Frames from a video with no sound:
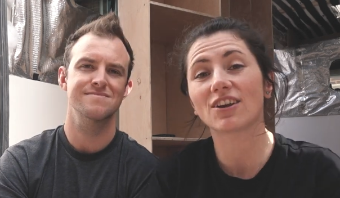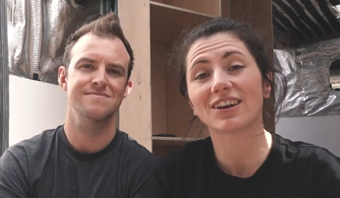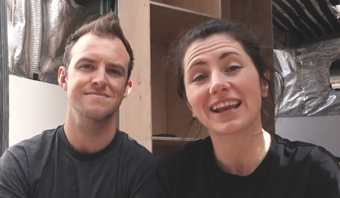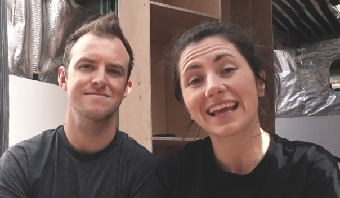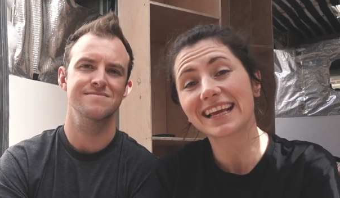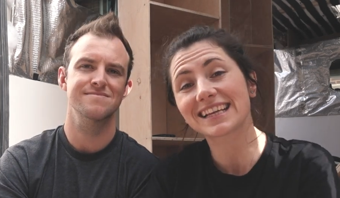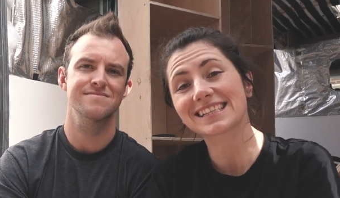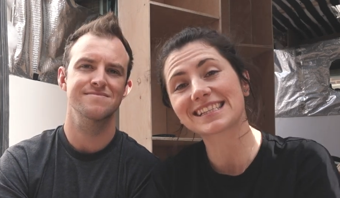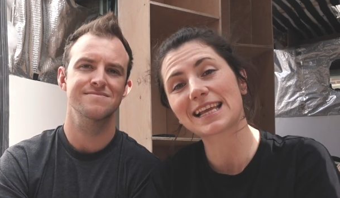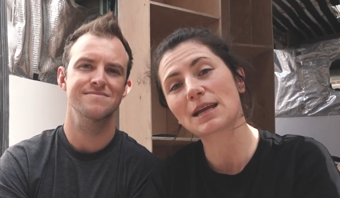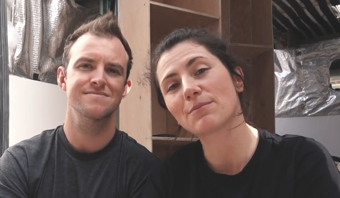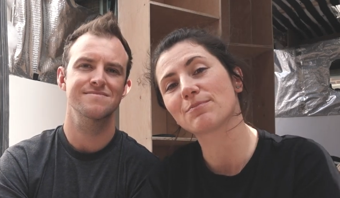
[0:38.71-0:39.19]
Speaker 1: In our
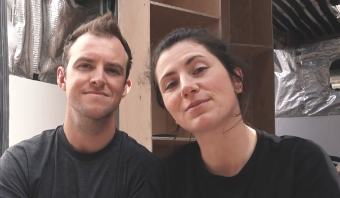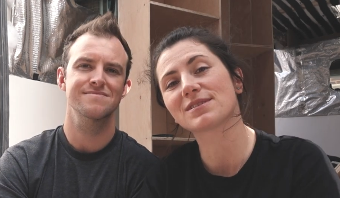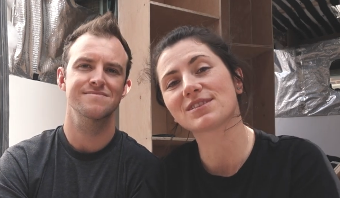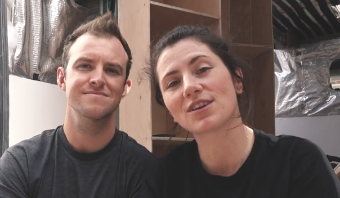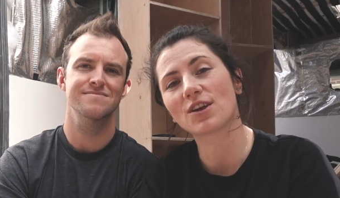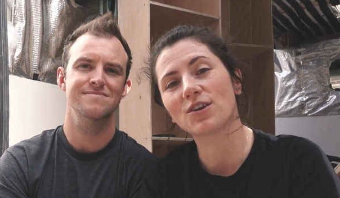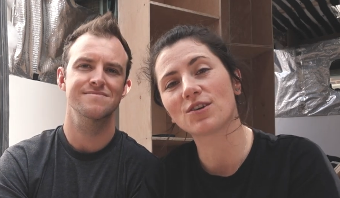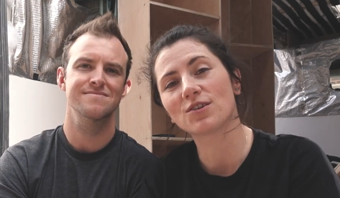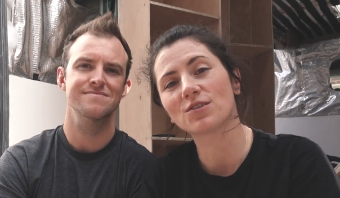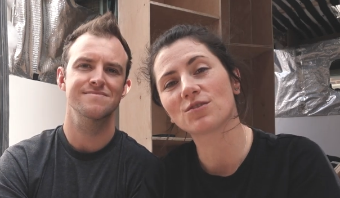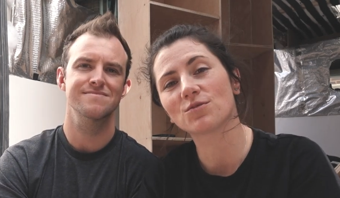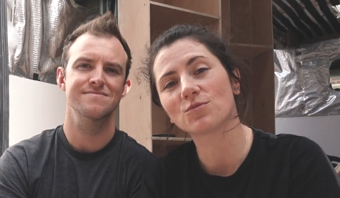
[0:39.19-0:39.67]
next
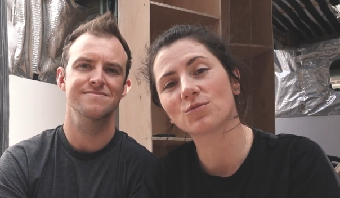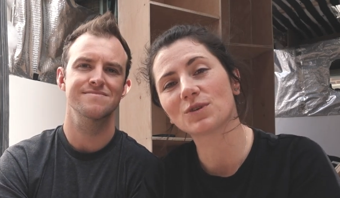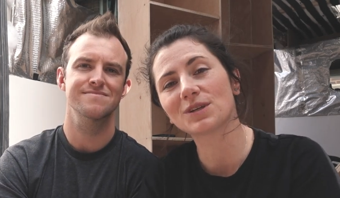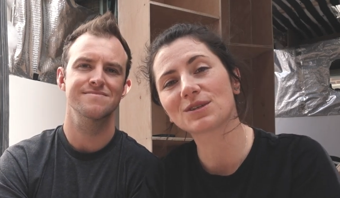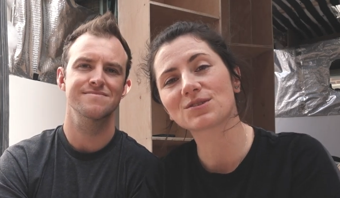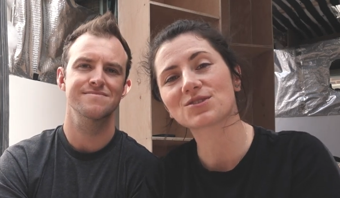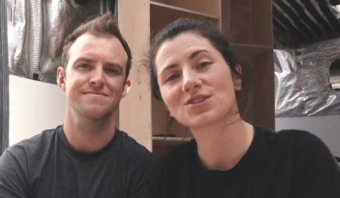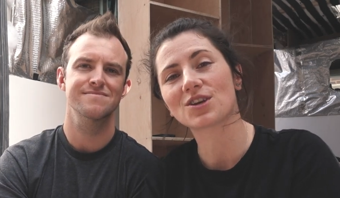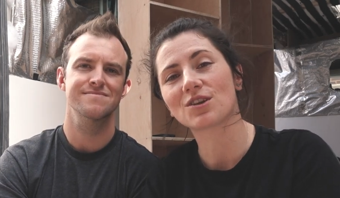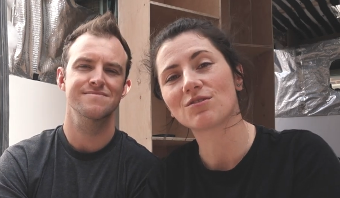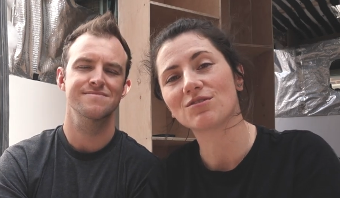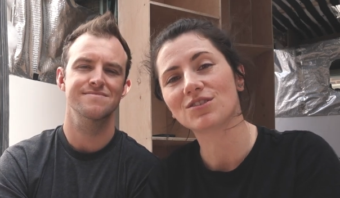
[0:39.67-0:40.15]
episode
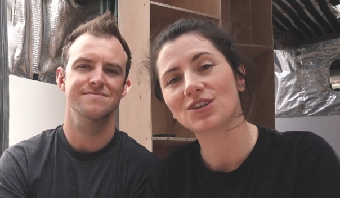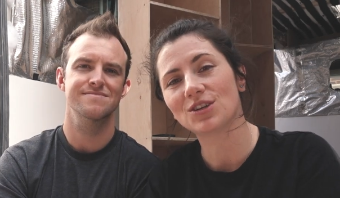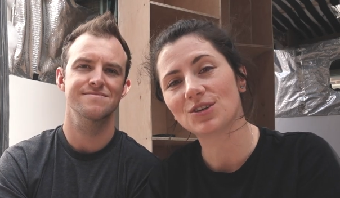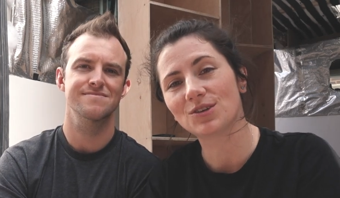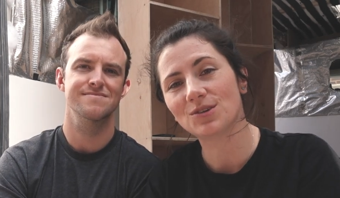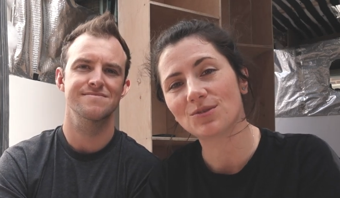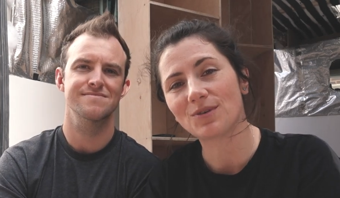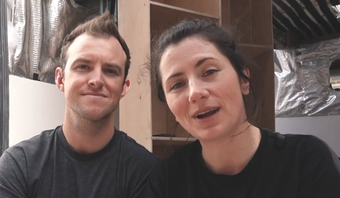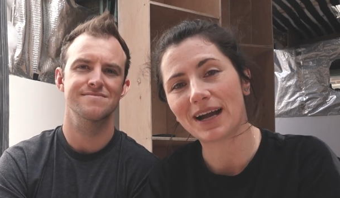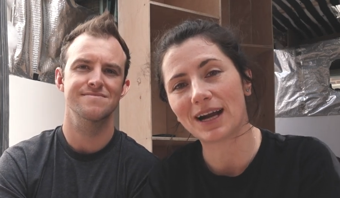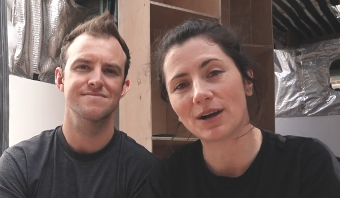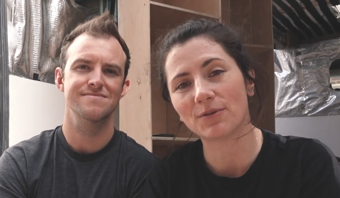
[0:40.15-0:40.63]
we'll show
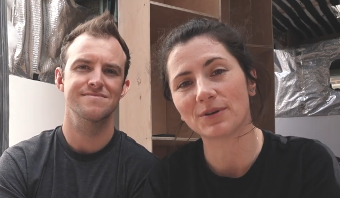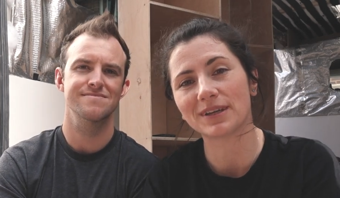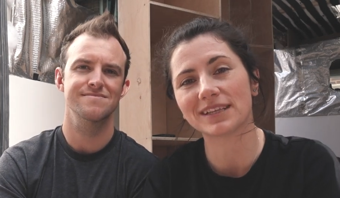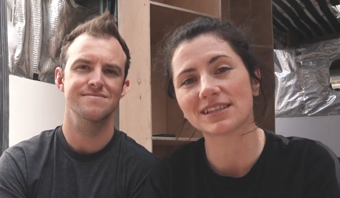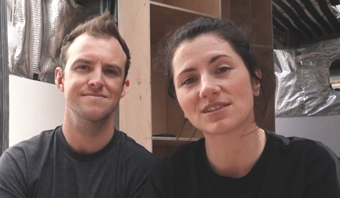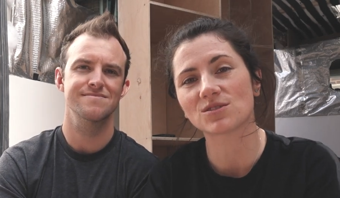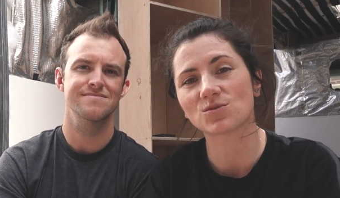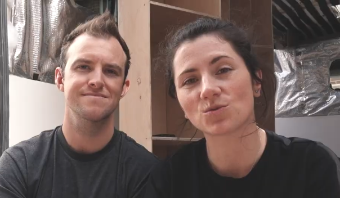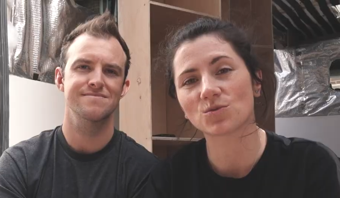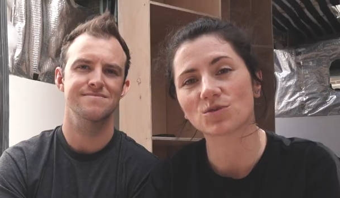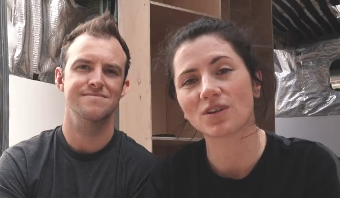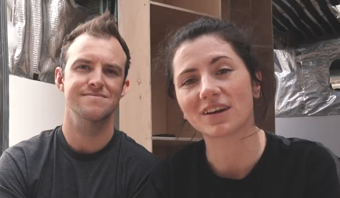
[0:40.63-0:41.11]
you how we
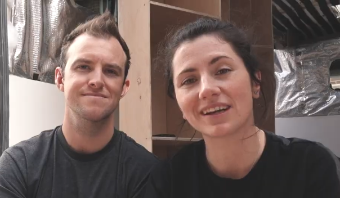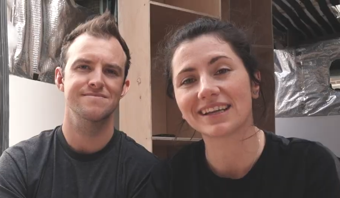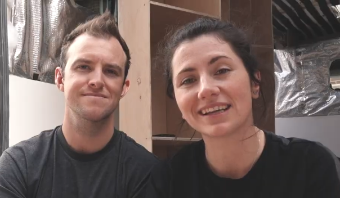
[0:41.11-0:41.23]
installed